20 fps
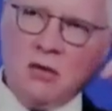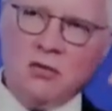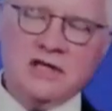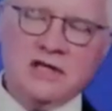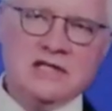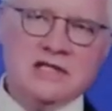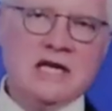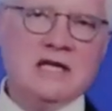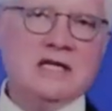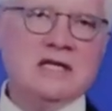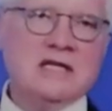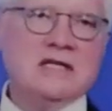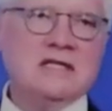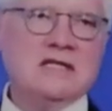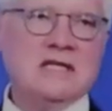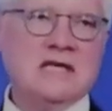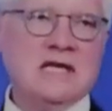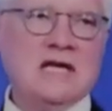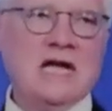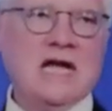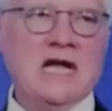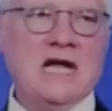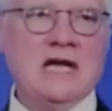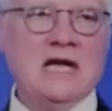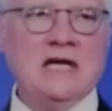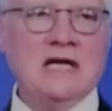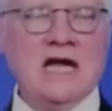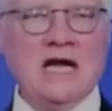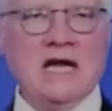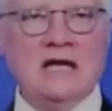We tend to see
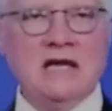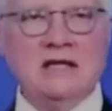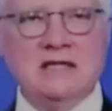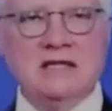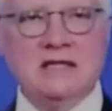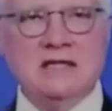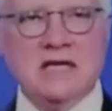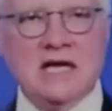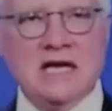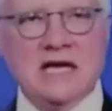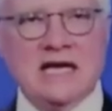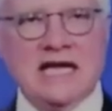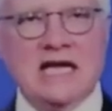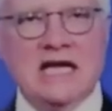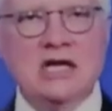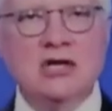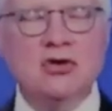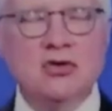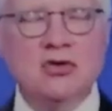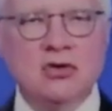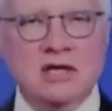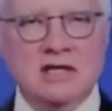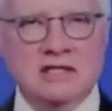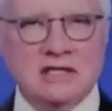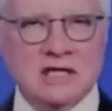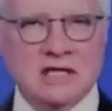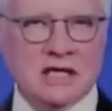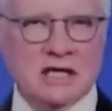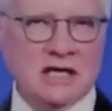an increase